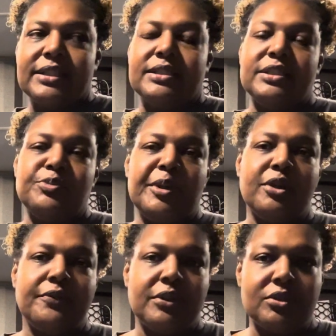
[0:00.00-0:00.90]
It does better
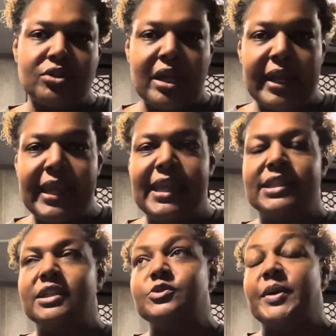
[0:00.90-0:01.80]
for the drying. It
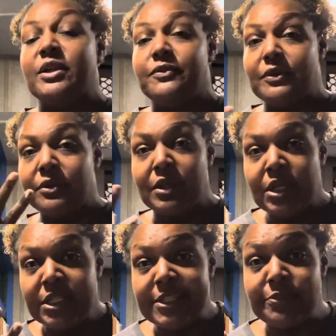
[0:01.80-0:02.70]
does better for
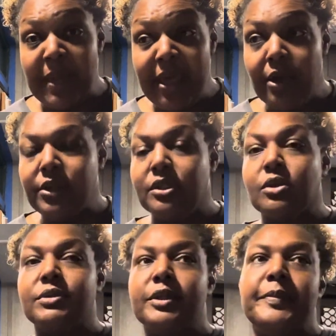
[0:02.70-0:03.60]
smell. You don't
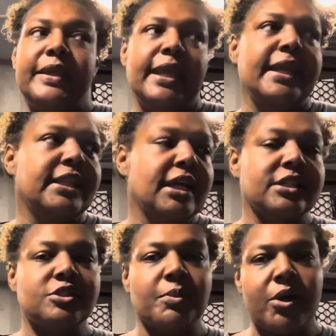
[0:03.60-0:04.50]
want to be in a
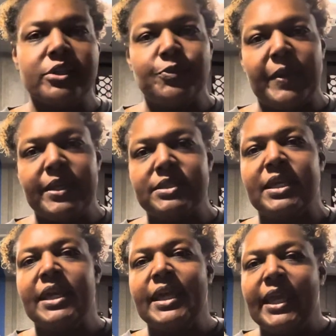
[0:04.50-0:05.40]
small space
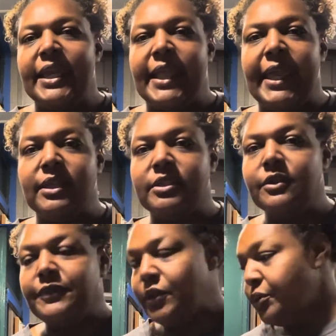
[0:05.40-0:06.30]
inhaling the
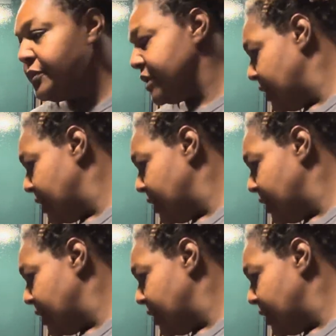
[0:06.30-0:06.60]
fumes.